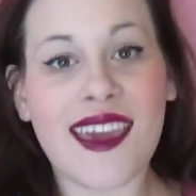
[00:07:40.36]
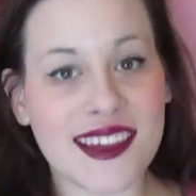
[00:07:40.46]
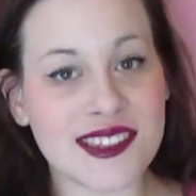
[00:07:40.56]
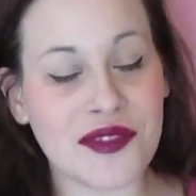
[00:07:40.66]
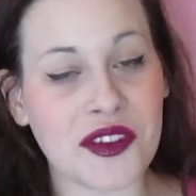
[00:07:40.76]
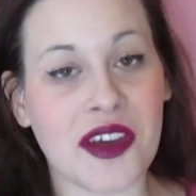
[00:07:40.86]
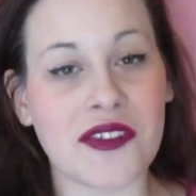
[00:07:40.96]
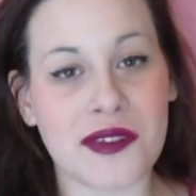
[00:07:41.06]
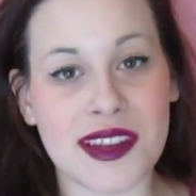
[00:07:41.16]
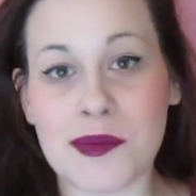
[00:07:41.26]
And if you're not
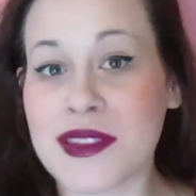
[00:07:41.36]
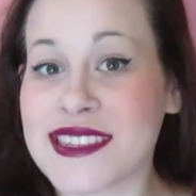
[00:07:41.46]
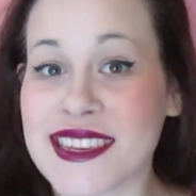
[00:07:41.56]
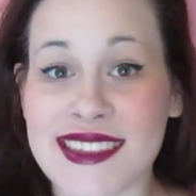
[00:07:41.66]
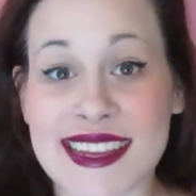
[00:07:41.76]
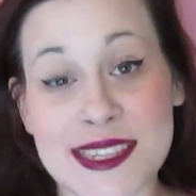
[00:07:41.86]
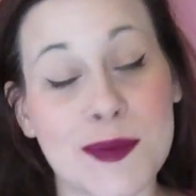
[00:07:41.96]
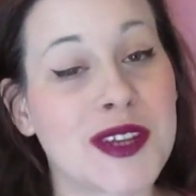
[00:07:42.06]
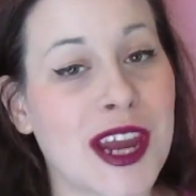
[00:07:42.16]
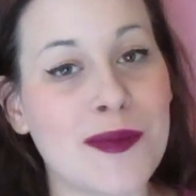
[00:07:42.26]
already, please hit that
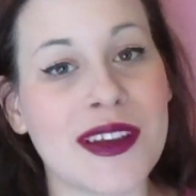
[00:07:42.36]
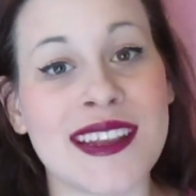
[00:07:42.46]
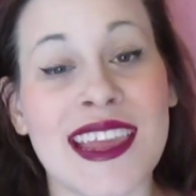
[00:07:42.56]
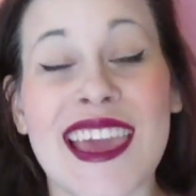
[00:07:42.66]
subscribe button